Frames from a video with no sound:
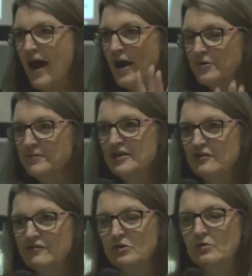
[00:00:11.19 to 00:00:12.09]
How many
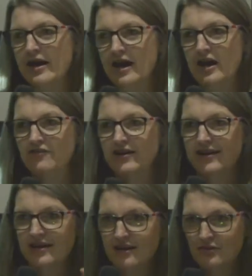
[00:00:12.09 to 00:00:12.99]
of you have
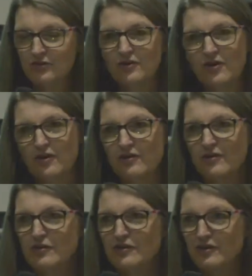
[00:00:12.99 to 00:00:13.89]
a kindergartner
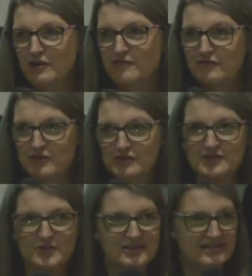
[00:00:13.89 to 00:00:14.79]
or a
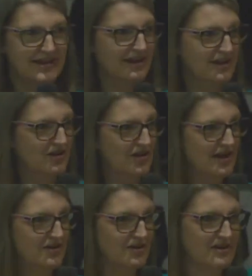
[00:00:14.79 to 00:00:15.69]
first or second
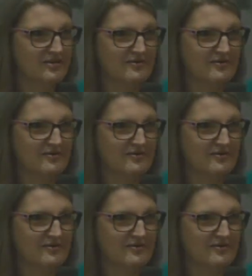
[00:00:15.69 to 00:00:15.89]
grader?